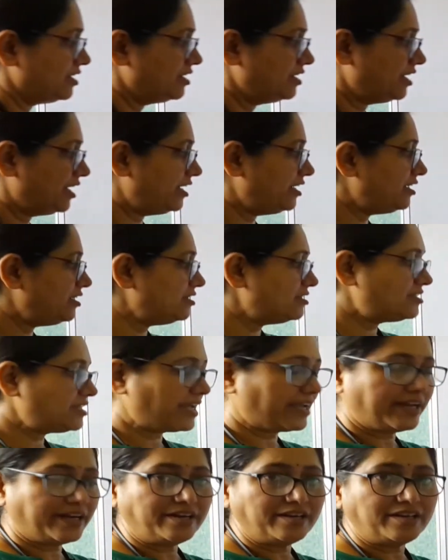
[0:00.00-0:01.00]
And in
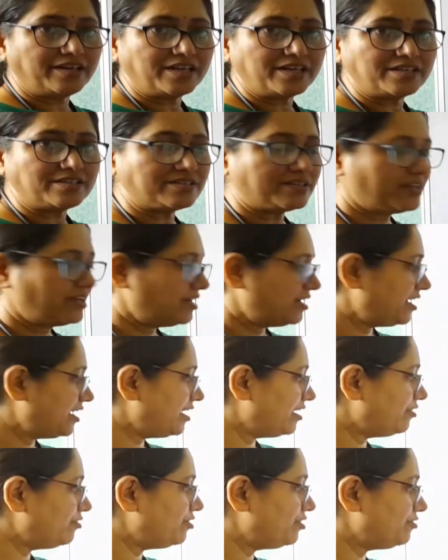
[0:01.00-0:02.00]
second case I
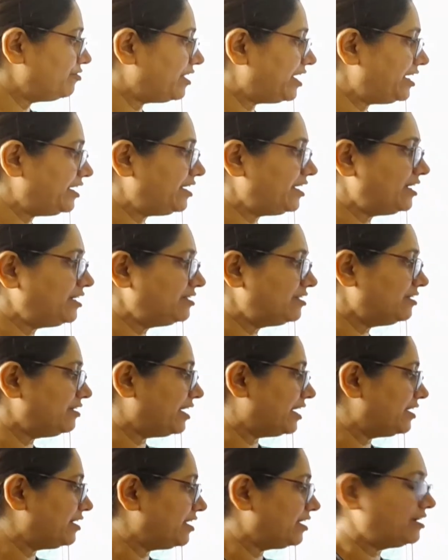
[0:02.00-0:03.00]
have divided the
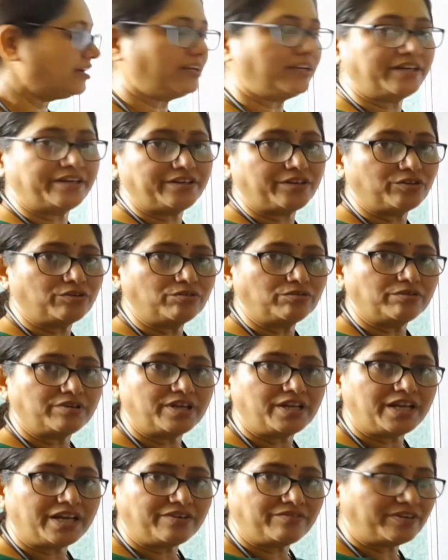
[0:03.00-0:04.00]
rectangle into
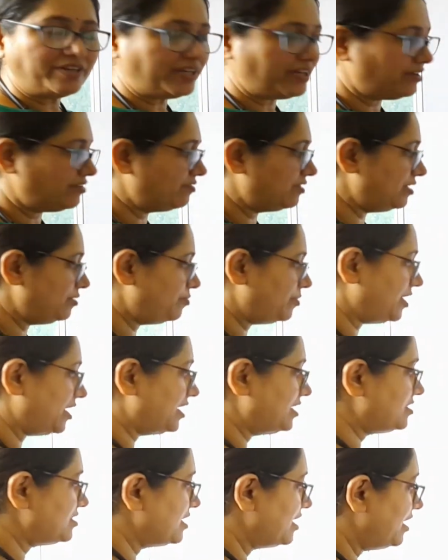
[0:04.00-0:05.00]
11 equal
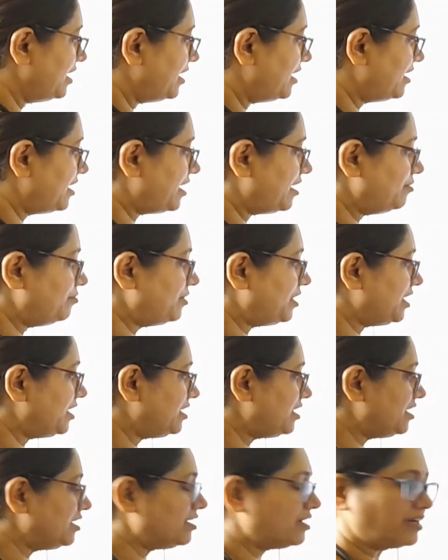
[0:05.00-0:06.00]
parts and I am
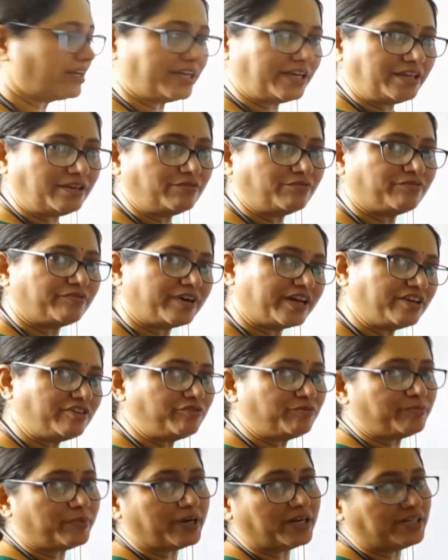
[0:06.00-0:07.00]
taking again 5
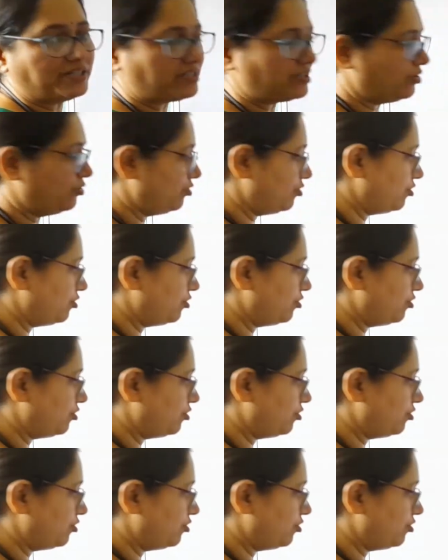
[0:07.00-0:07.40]
parts out